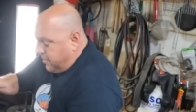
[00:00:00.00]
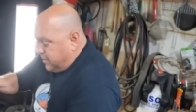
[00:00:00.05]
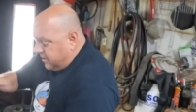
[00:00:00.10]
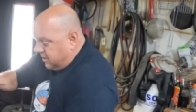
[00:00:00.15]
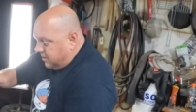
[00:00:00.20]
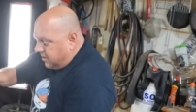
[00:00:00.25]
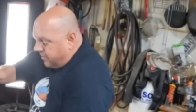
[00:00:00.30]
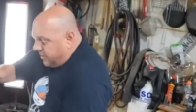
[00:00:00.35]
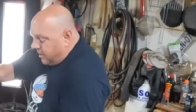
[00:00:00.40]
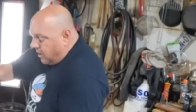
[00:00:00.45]
I
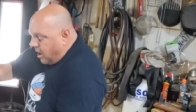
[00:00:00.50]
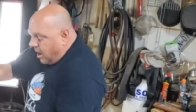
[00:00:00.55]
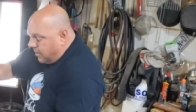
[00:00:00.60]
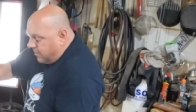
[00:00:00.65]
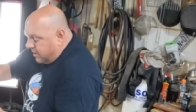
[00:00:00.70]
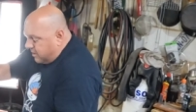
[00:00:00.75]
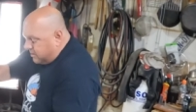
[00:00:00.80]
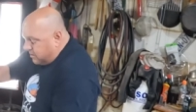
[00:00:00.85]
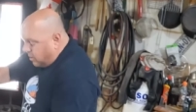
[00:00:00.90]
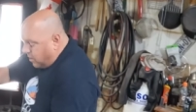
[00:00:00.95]
picked these up at
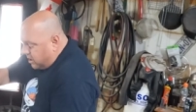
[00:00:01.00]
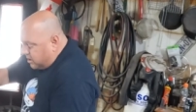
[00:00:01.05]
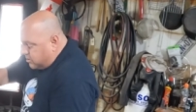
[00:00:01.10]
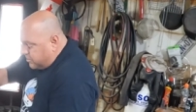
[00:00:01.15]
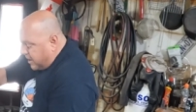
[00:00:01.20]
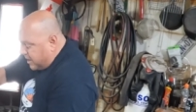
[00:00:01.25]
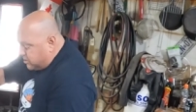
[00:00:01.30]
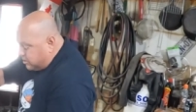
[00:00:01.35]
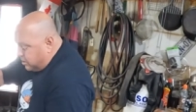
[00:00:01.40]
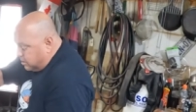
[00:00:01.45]
Loblaws. They're on
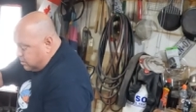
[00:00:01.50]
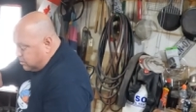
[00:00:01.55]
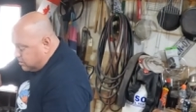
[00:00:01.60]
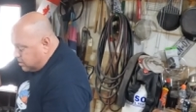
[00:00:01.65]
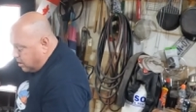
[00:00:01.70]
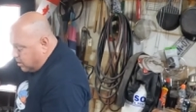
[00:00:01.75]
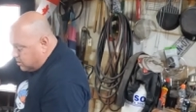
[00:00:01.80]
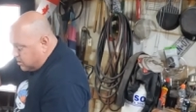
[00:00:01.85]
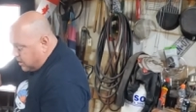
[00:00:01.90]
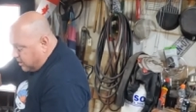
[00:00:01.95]
special.
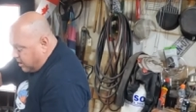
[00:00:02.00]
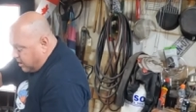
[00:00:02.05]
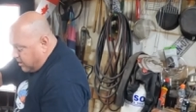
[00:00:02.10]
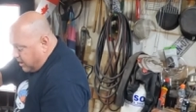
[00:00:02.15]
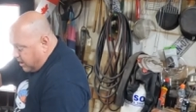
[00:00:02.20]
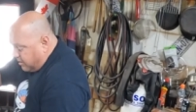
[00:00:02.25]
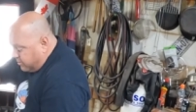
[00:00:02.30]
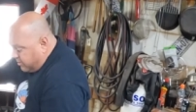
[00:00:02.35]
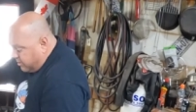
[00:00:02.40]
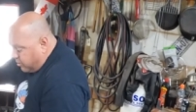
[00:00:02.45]
So it's like I
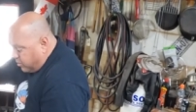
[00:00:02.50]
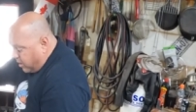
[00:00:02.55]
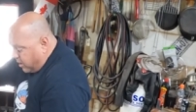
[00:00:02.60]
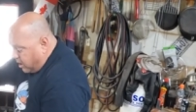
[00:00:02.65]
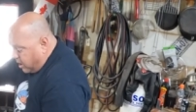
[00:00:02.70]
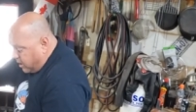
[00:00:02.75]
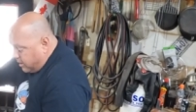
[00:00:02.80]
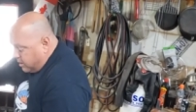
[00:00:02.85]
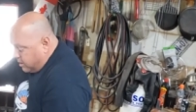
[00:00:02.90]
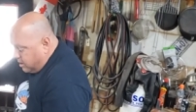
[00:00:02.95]
had to, why
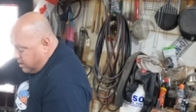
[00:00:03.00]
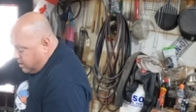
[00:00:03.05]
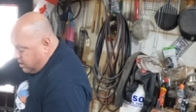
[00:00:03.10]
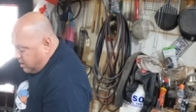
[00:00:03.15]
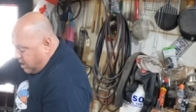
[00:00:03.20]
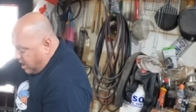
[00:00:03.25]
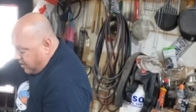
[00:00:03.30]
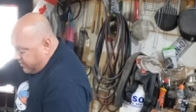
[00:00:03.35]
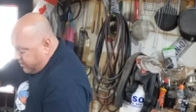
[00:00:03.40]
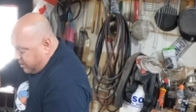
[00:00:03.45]
not?
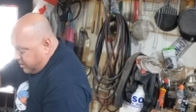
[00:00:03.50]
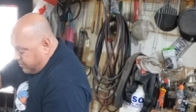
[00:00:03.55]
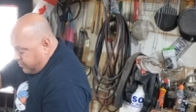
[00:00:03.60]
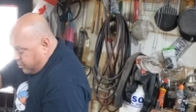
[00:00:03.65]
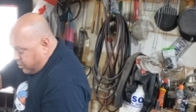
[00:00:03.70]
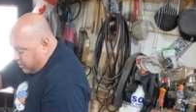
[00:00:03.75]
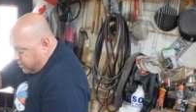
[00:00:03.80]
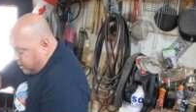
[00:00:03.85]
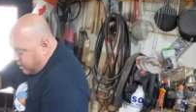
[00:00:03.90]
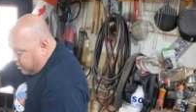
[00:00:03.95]
Haven't done a
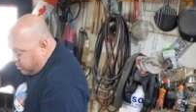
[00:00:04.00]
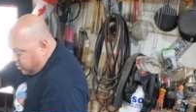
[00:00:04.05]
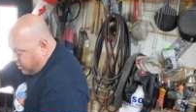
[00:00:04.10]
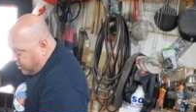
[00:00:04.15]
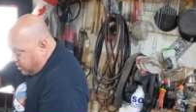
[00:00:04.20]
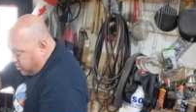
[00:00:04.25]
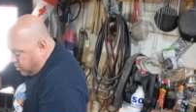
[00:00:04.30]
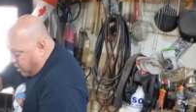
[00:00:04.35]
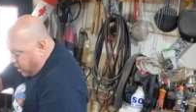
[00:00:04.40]
pork tenderloin in a